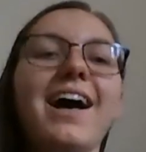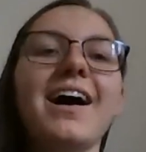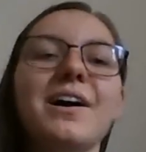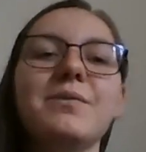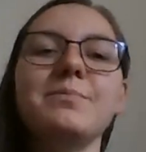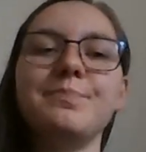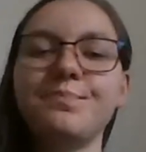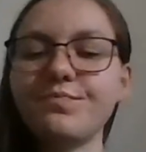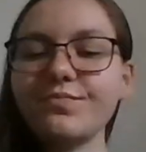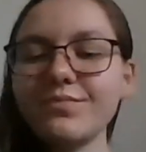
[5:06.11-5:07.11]

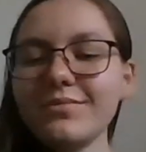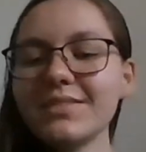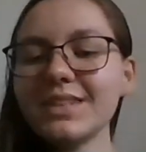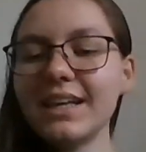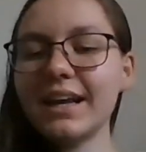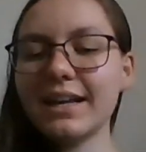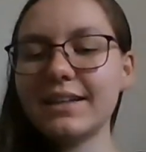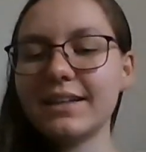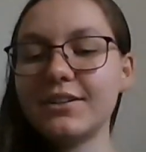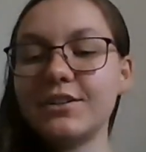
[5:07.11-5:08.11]
Um,
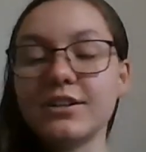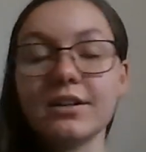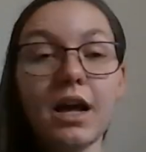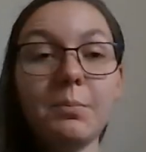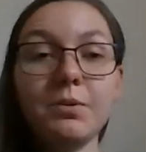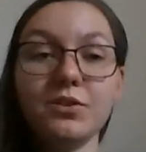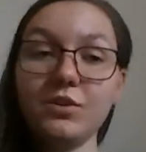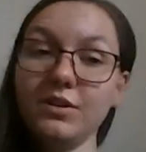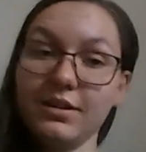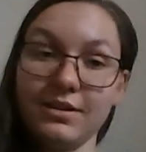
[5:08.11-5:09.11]
and then there are a
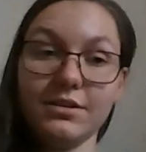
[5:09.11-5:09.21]
couple,